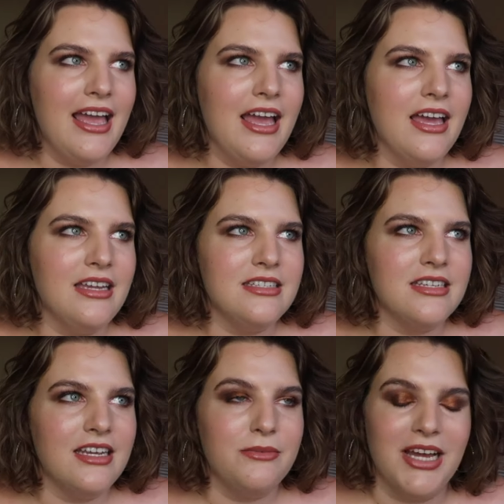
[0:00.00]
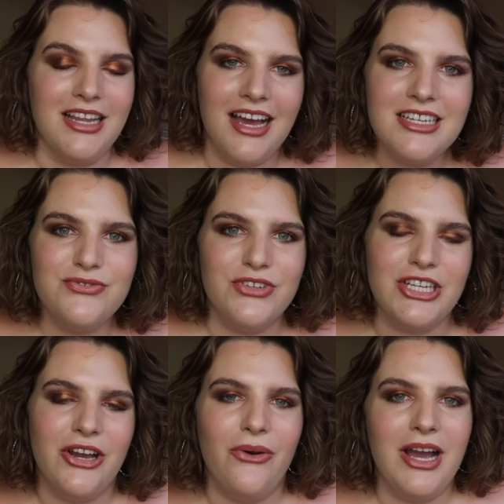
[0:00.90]
And in my last
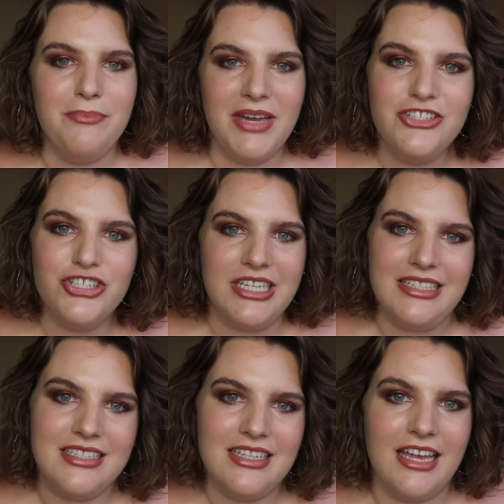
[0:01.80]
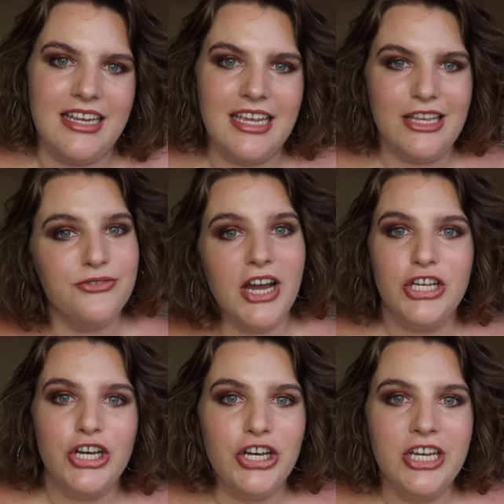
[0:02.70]
video, I mentioned like, if I
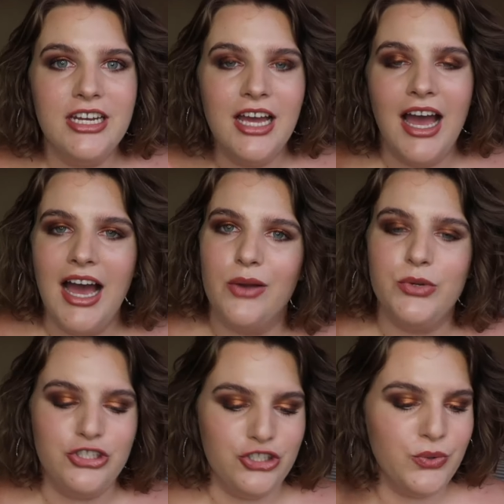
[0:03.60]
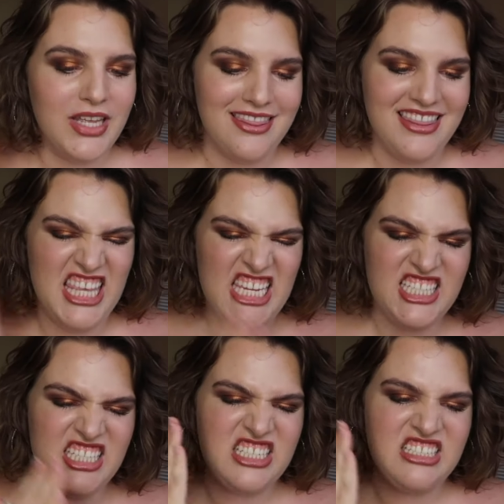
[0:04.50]
could, I would do it
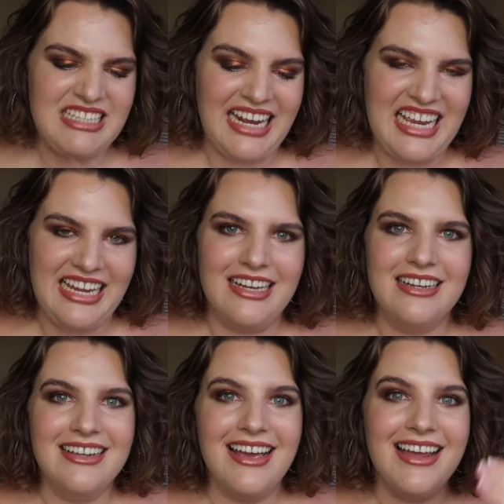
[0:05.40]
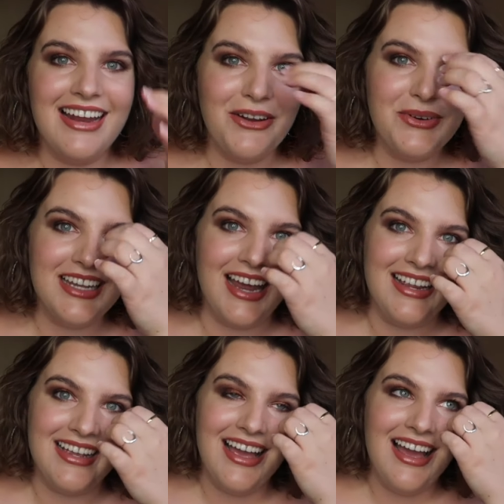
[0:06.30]
this second and I would
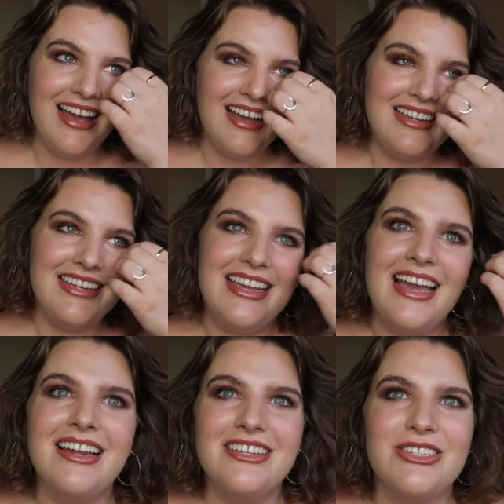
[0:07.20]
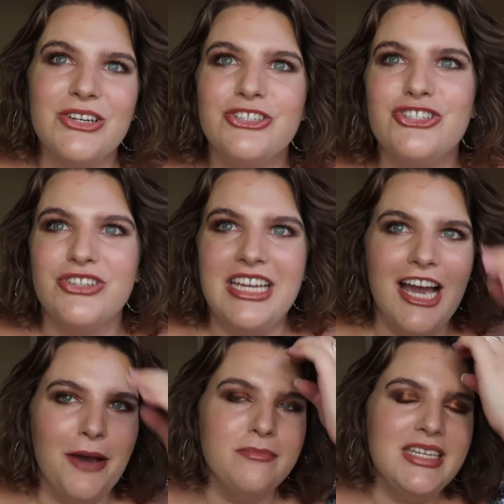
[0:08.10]
like get
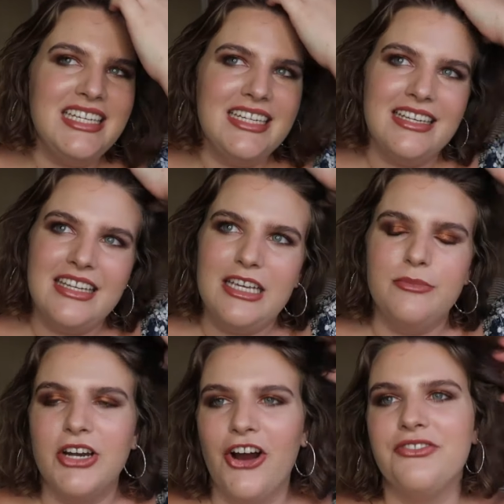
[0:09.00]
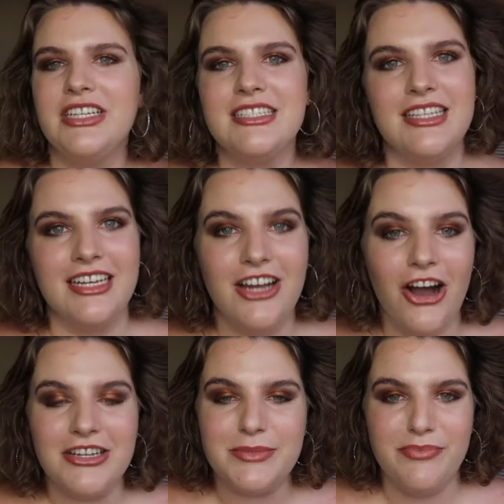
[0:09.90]
surgery immediately, but obviously it
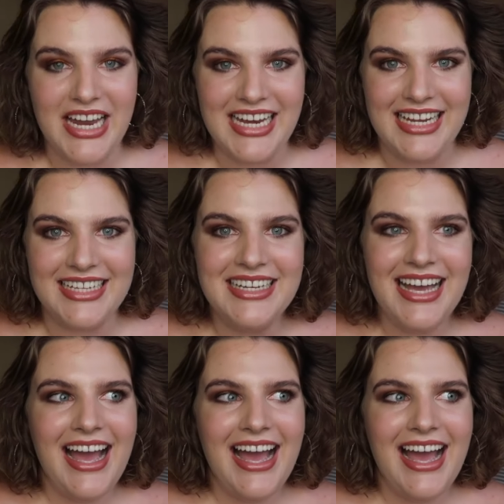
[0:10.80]
costs money.